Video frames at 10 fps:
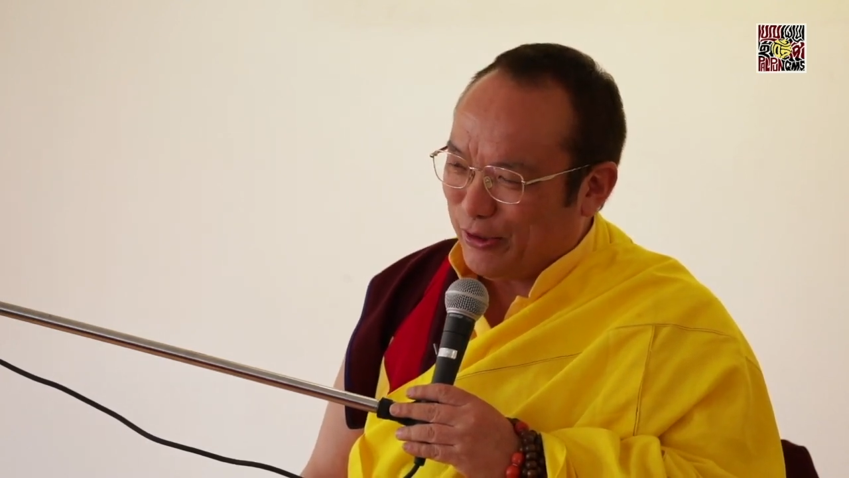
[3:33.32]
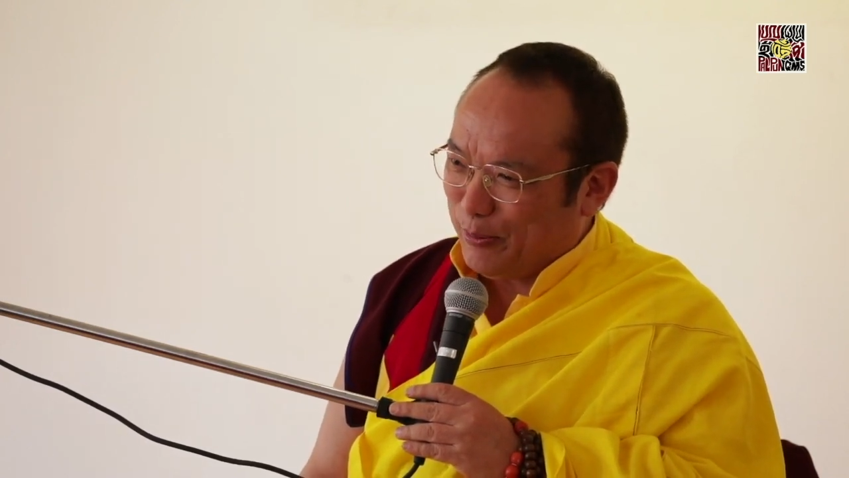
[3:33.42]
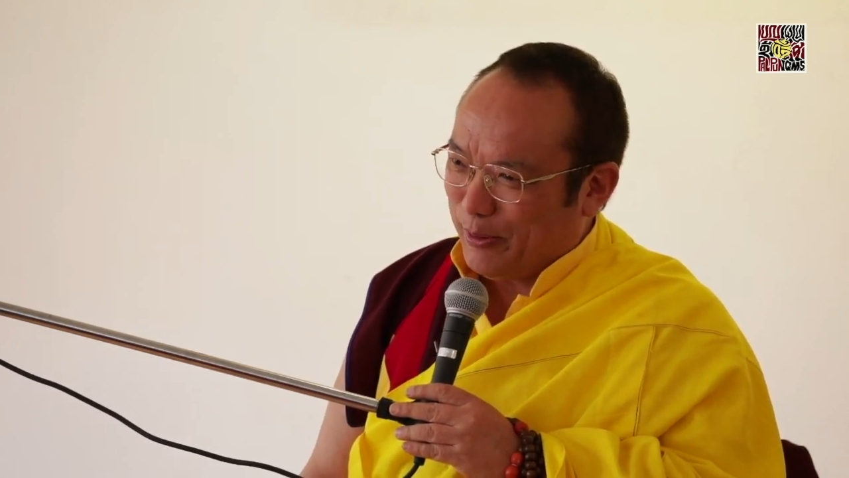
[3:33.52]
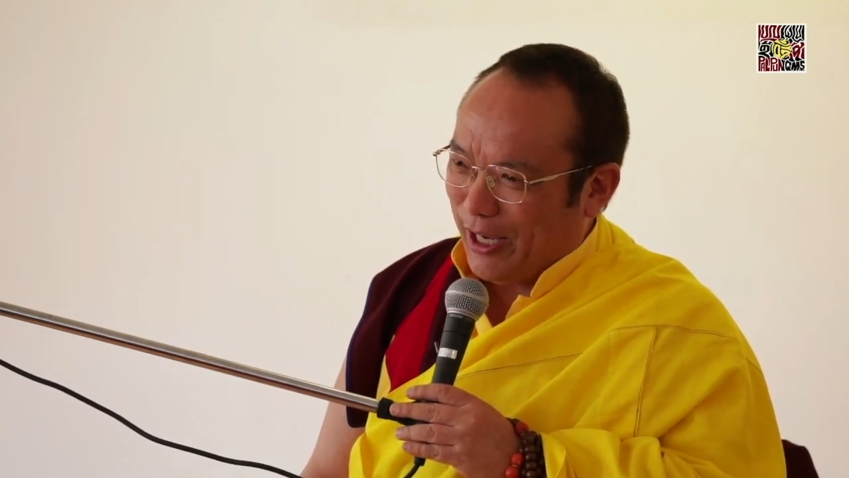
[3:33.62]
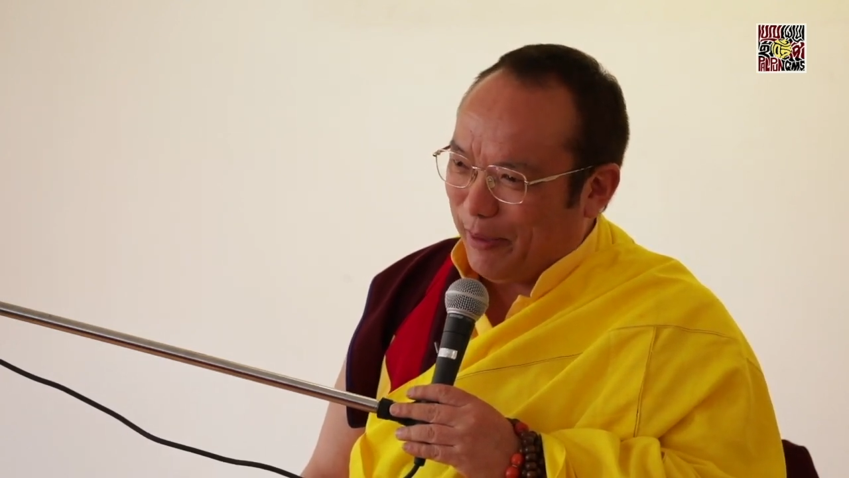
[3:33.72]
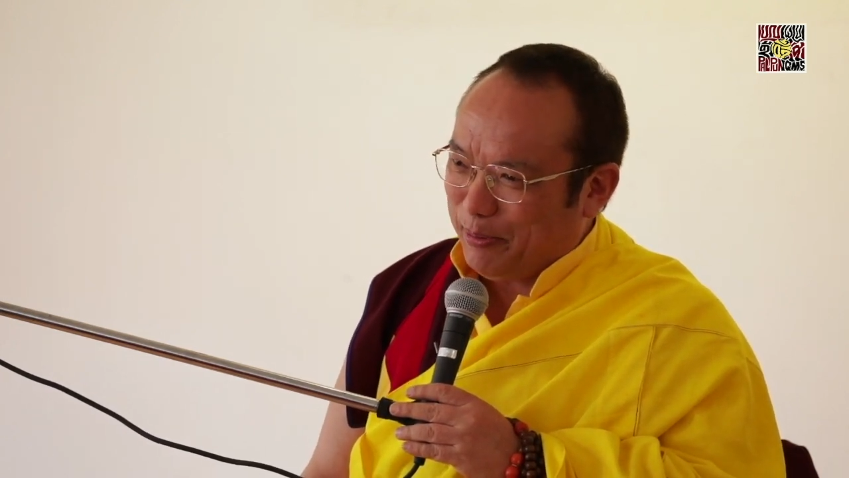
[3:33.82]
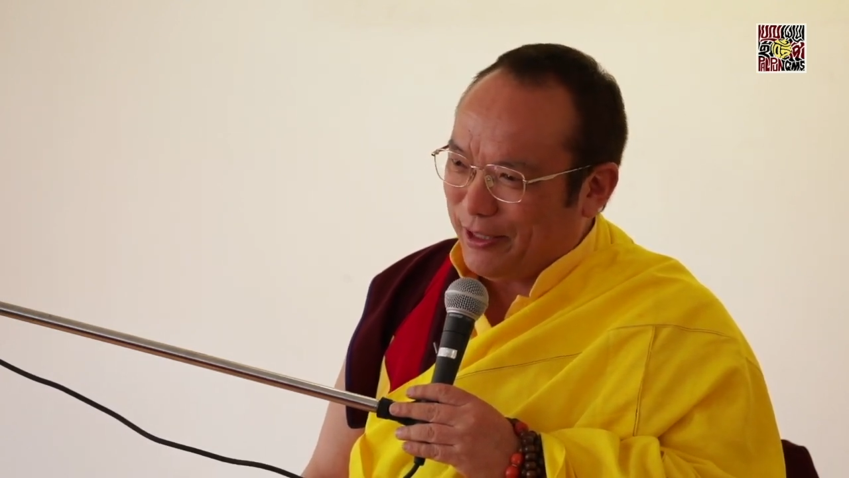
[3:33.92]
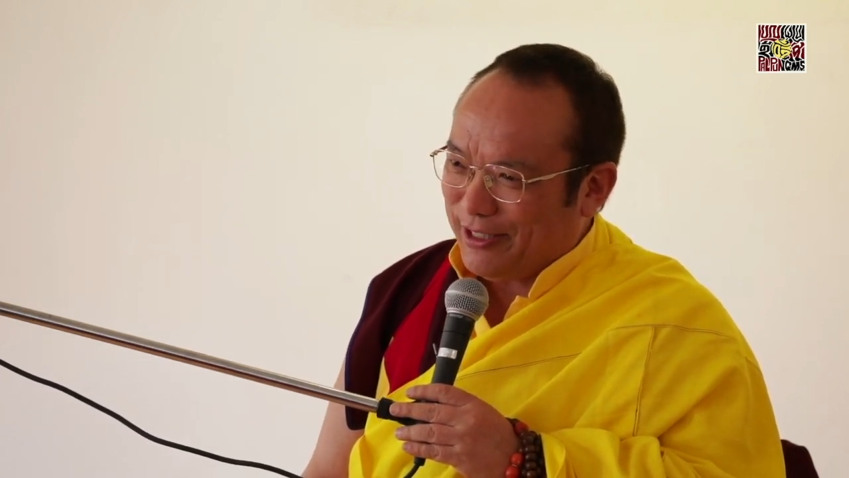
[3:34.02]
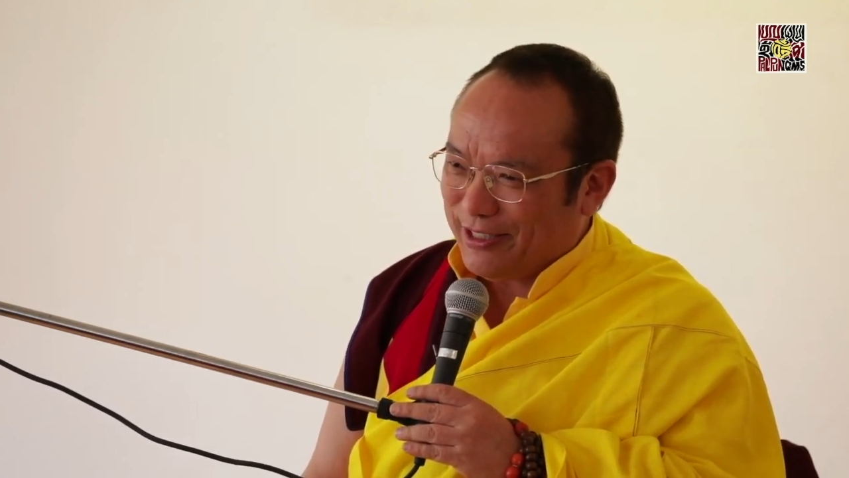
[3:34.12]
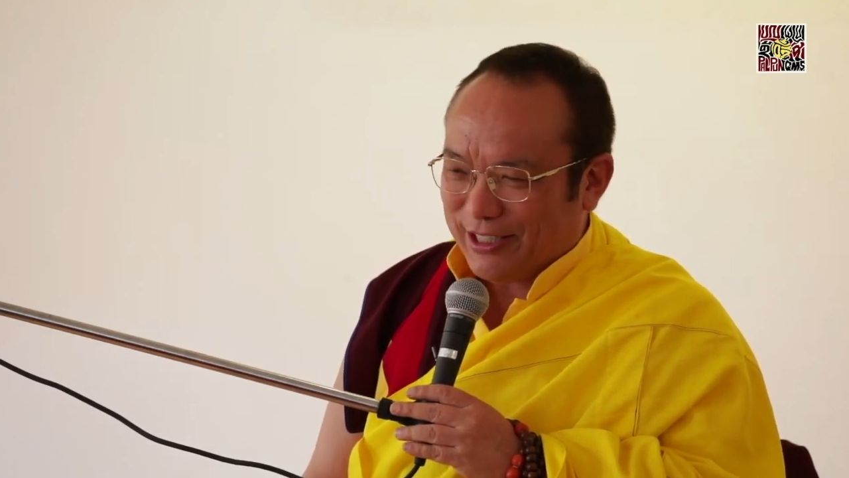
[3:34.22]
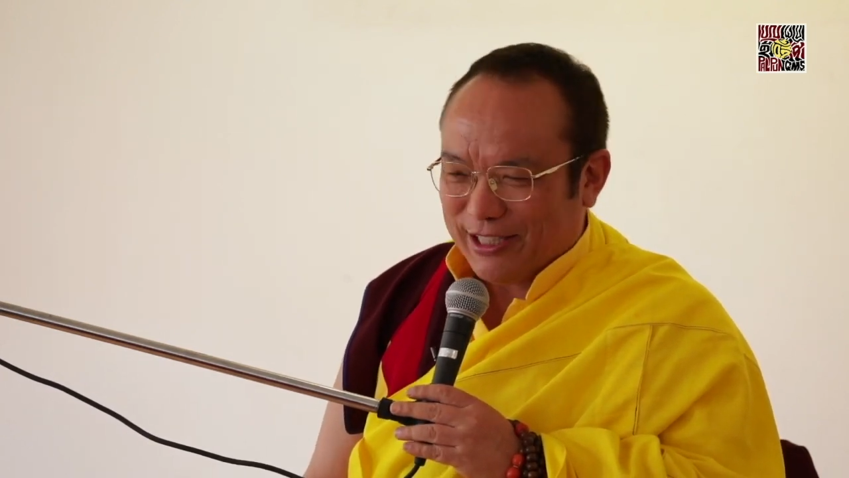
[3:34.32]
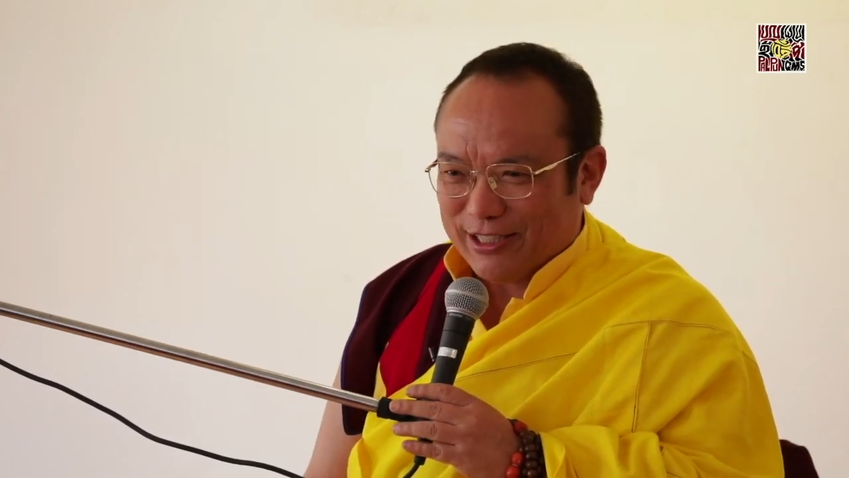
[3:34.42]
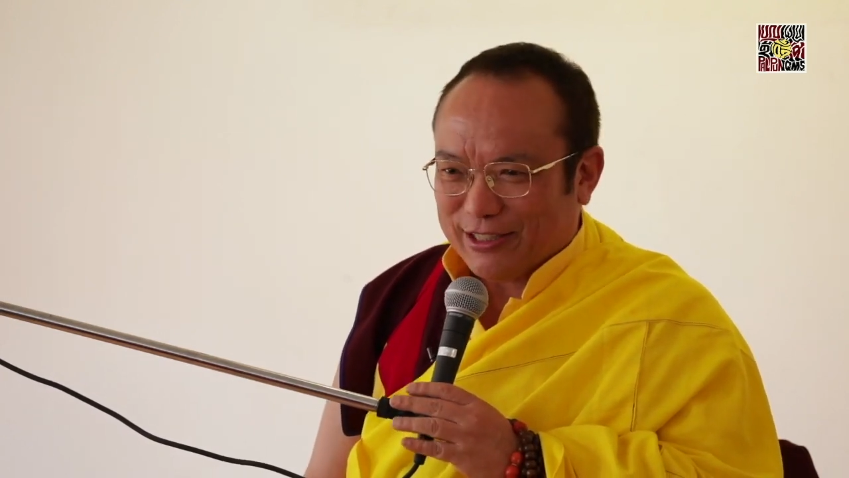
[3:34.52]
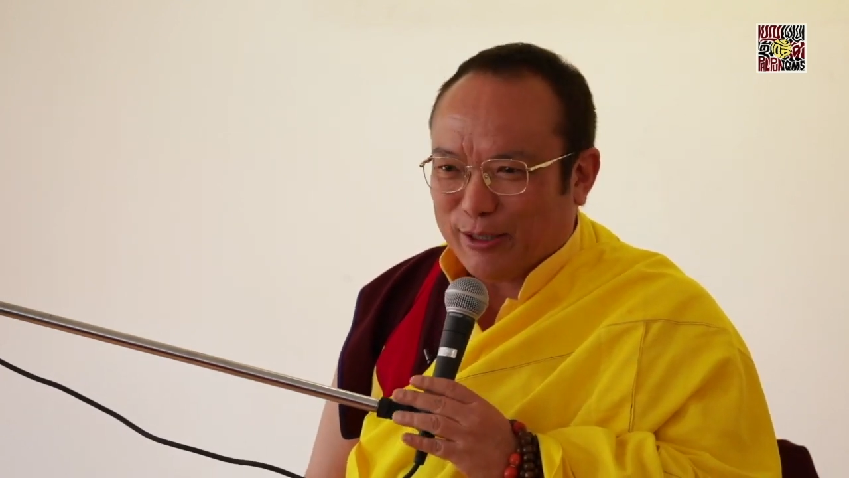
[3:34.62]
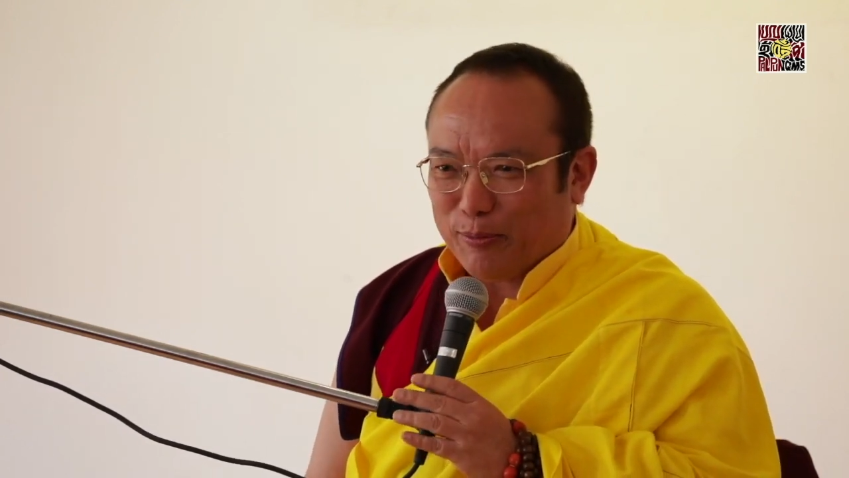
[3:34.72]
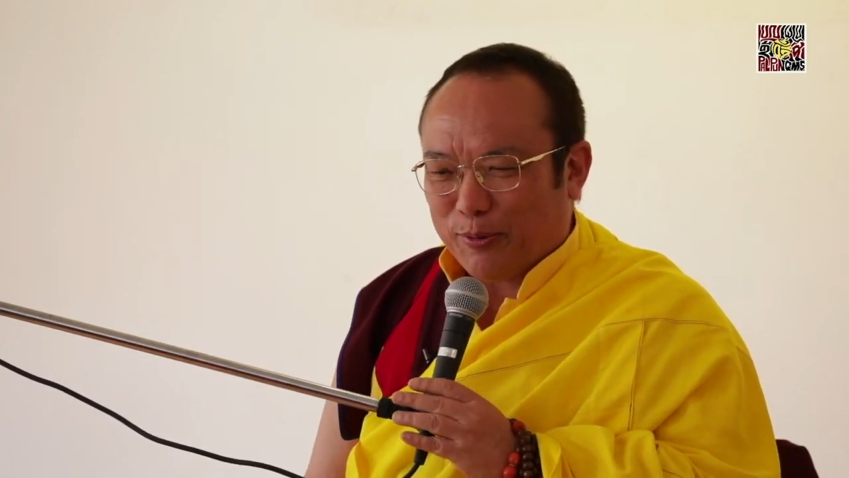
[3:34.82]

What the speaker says: to be happy. Some